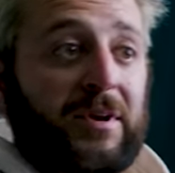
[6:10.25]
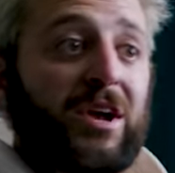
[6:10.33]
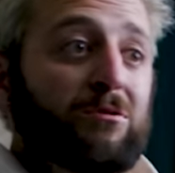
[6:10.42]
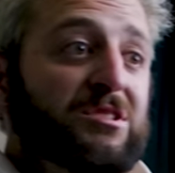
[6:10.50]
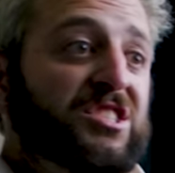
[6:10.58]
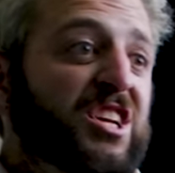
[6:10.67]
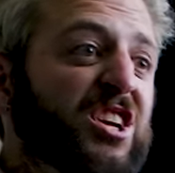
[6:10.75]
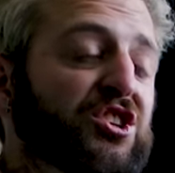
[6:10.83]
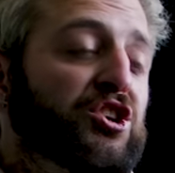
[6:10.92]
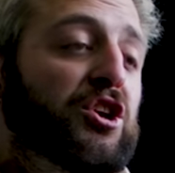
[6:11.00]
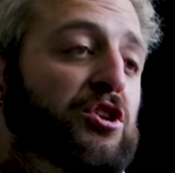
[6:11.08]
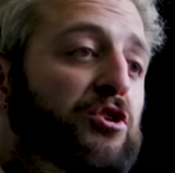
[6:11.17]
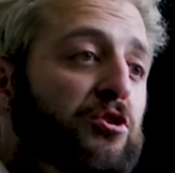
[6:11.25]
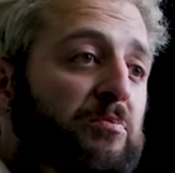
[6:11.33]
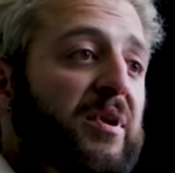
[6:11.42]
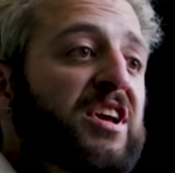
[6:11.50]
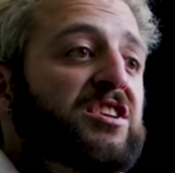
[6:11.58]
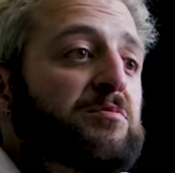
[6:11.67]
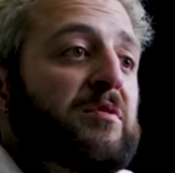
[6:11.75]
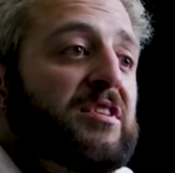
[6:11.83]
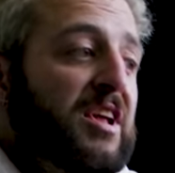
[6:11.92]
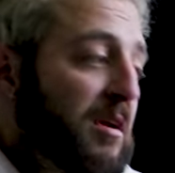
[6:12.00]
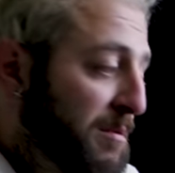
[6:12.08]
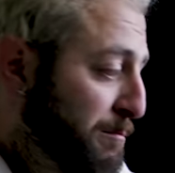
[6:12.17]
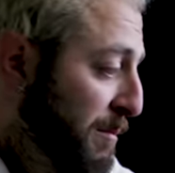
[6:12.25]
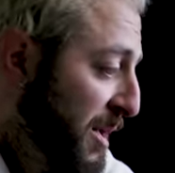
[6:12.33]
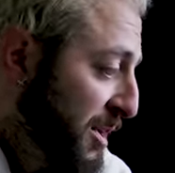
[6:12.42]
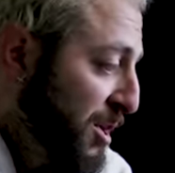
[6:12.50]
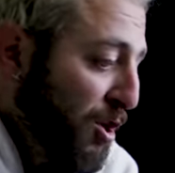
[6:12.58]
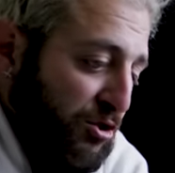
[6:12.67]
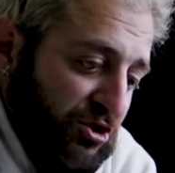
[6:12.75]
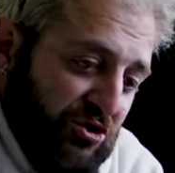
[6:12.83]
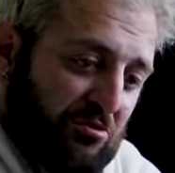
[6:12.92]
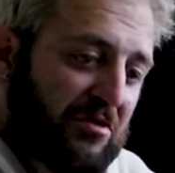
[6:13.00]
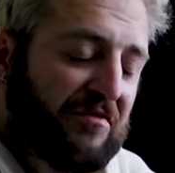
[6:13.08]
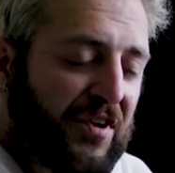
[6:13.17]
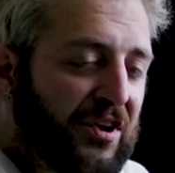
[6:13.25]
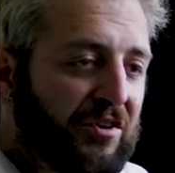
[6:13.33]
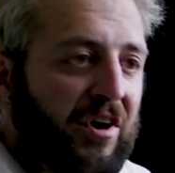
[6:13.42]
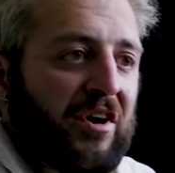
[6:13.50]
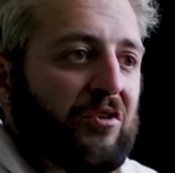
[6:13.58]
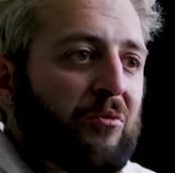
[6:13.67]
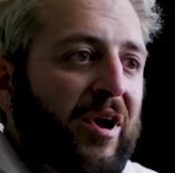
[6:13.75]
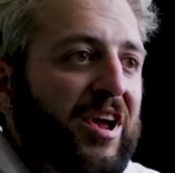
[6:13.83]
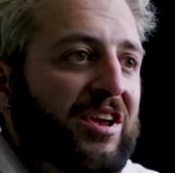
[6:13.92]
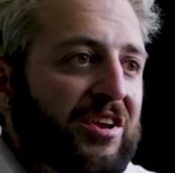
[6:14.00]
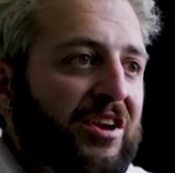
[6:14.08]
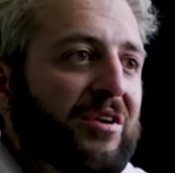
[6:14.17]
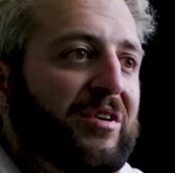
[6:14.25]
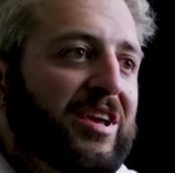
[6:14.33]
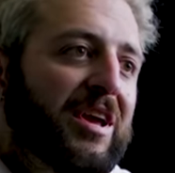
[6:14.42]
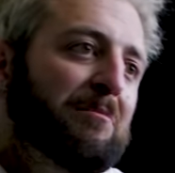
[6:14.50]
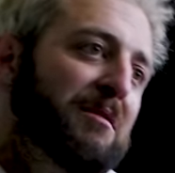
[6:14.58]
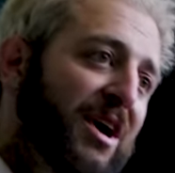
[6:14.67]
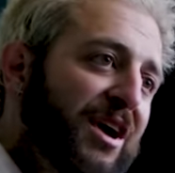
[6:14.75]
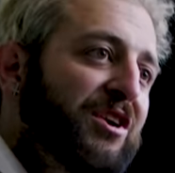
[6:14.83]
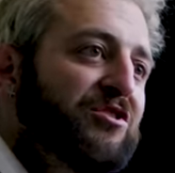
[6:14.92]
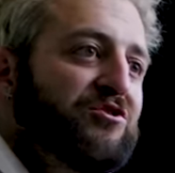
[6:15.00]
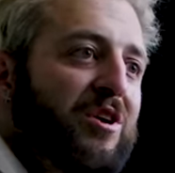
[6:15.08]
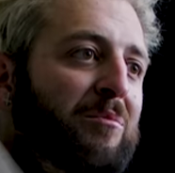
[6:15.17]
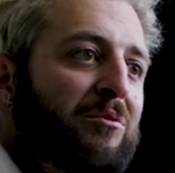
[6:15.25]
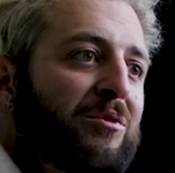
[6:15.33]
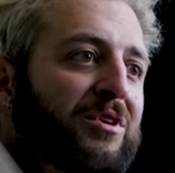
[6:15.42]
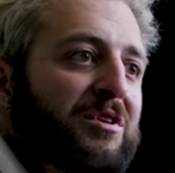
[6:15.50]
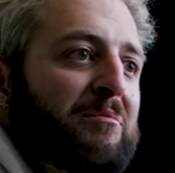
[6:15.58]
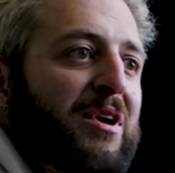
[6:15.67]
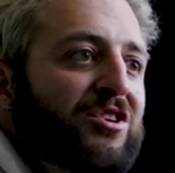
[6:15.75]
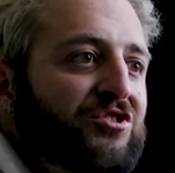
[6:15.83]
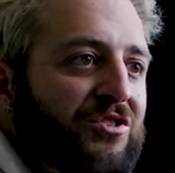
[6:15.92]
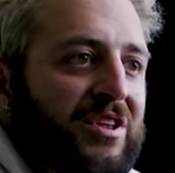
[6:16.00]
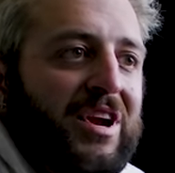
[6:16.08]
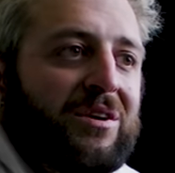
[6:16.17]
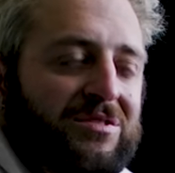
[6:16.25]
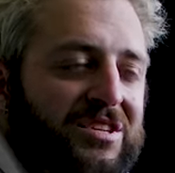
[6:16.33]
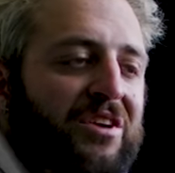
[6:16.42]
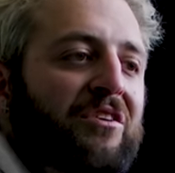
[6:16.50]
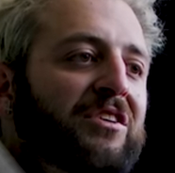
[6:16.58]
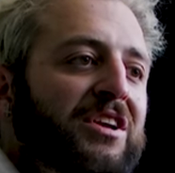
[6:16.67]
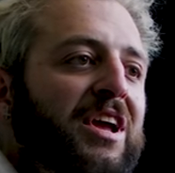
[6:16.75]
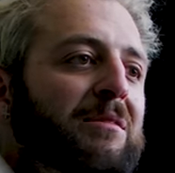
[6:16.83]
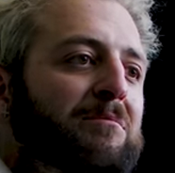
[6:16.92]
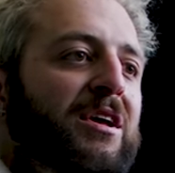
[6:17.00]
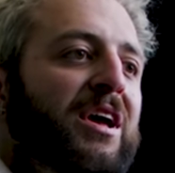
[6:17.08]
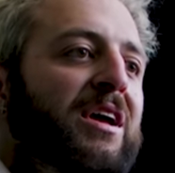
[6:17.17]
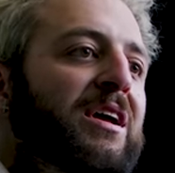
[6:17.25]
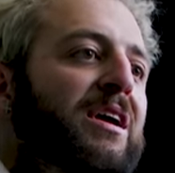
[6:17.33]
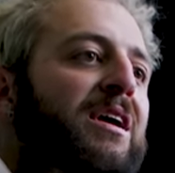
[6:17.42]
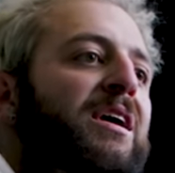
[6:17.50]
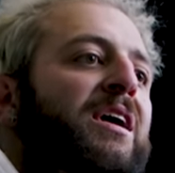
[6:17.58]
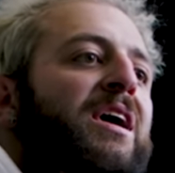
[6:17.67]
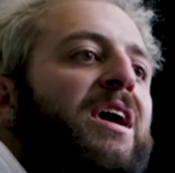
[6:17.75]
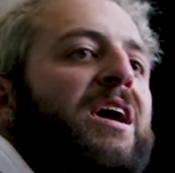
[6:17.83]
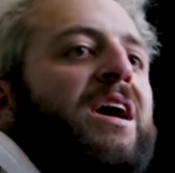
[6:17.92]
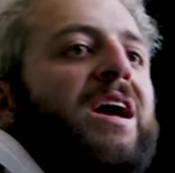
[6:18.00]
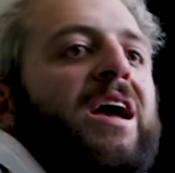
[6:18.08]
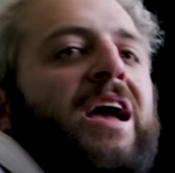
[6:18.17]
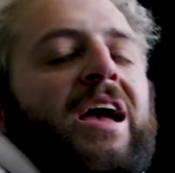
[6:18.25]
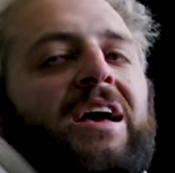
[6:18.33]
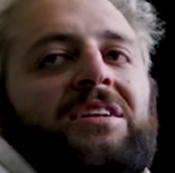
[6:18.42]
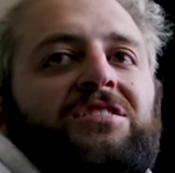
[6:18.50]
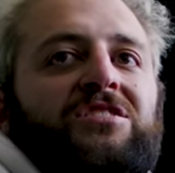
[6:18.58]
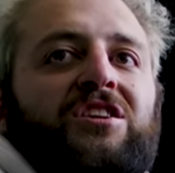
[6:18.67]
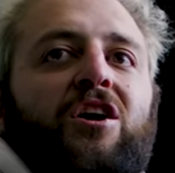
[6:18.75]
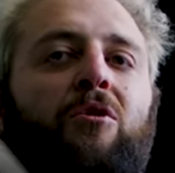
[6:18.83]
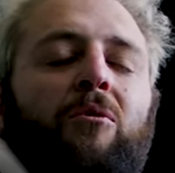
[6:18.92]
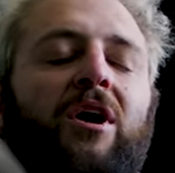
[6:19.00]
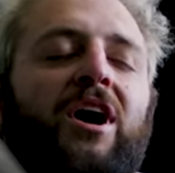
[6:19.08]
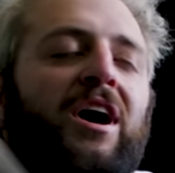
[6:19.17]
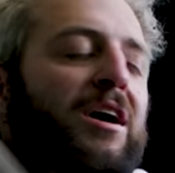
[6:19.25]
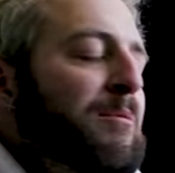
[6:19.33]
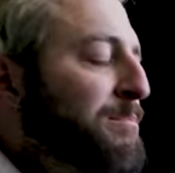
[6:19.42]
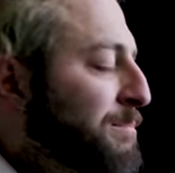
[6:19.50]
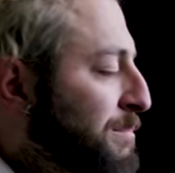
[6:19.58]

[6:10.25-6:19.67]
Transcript: but I was such a good third baseman that my coaches would figure out a way, you know, to get me out of trouble and to make sure that I was there on game day. And so uh,